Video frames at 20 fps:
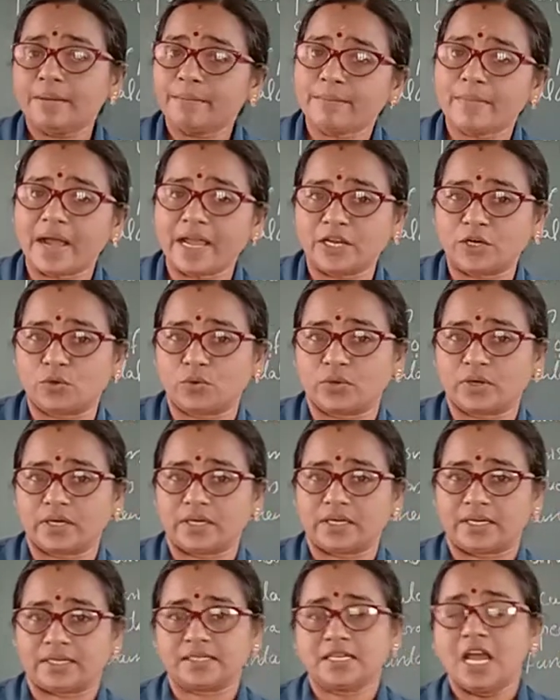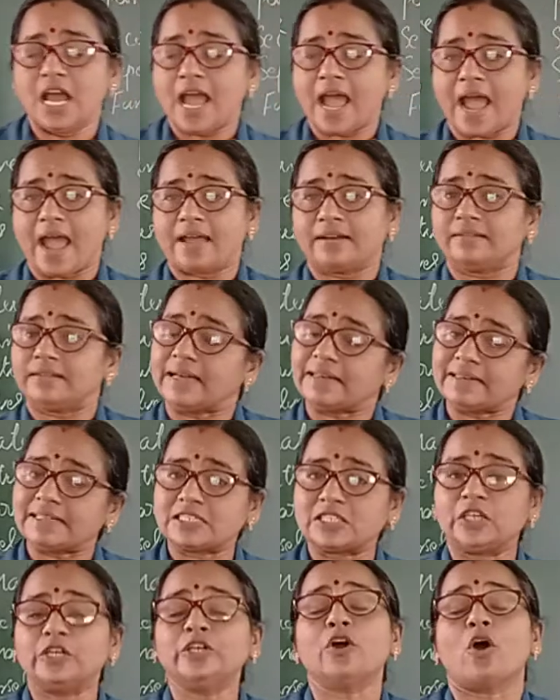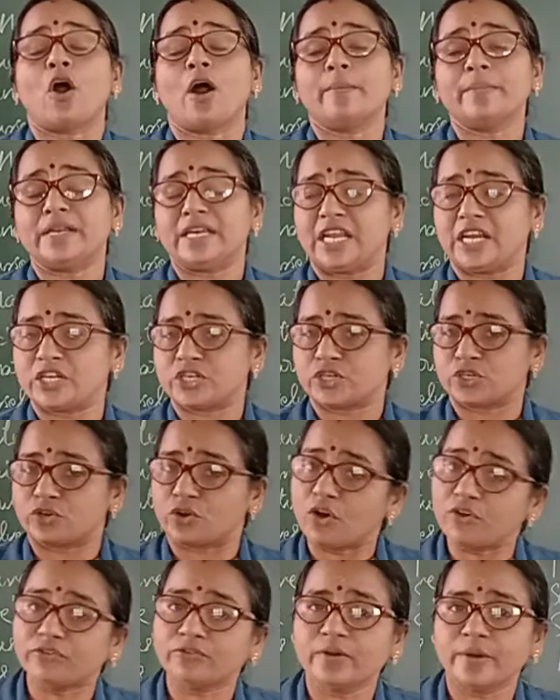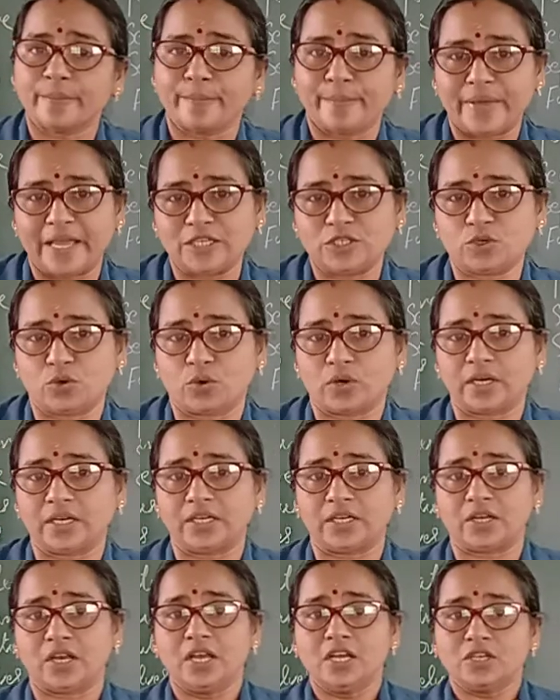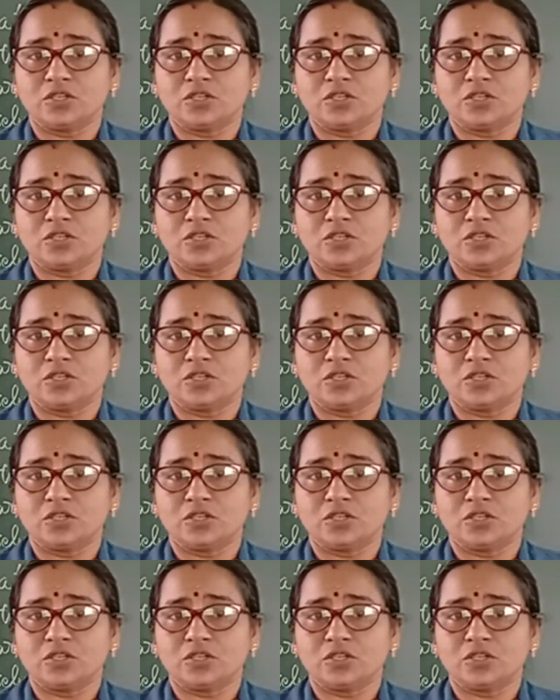minority and that is the domination of majority.